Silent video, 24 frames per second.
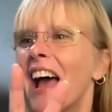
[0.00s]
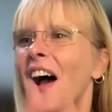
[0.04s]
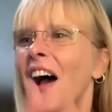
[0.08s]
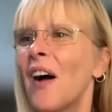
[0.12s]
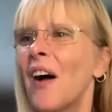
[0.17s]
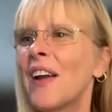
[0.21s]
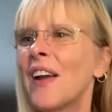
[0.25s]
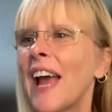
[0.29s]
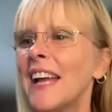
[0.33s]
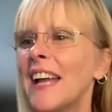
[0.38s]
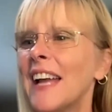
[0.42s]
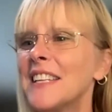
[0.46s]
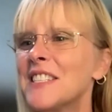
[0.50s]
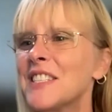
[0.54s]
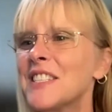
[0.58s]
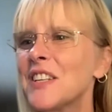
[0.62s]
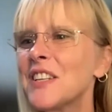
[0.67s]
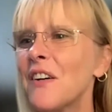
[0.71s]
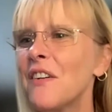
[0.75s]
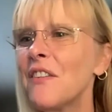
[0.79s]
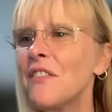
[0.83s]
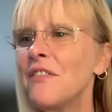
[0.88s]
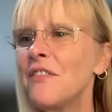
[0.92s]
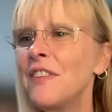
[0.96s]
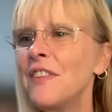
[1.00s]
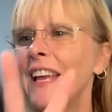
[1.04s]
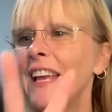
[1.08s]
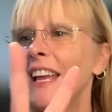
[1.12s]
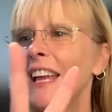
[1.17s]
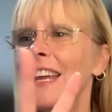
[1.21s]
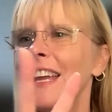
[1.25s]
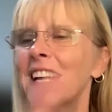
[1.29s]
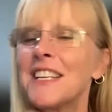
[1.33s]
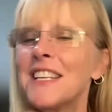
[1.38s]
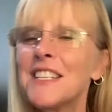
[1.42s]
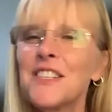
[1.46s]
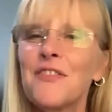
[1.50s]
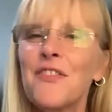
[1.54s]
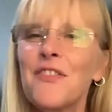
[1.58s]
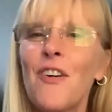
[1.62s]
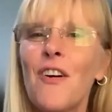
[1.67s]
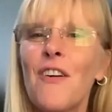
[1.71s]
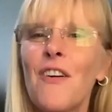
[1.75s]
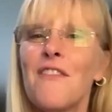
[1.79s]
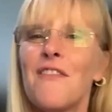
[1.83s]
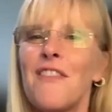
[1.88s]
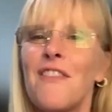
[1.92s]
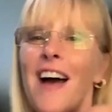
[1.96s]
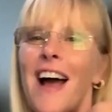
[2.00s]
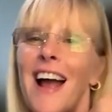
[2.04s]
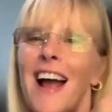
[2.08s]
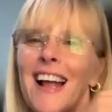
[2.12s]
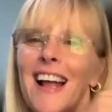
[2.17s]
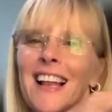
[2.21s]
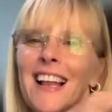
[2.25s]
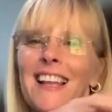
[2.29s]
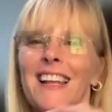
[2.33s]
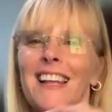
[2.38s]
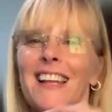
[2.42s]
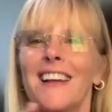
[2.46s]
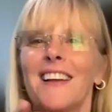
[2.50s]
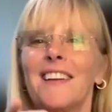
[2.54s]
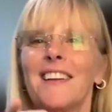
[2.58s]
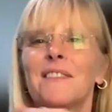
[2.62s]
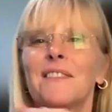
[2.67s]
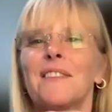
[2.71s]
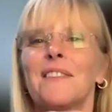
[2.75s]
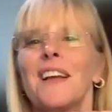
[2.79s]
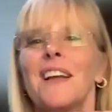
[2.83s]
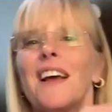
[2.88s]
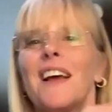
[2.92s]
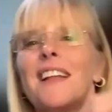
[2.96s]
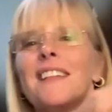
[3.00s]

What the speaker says: Okay, so V is for violin.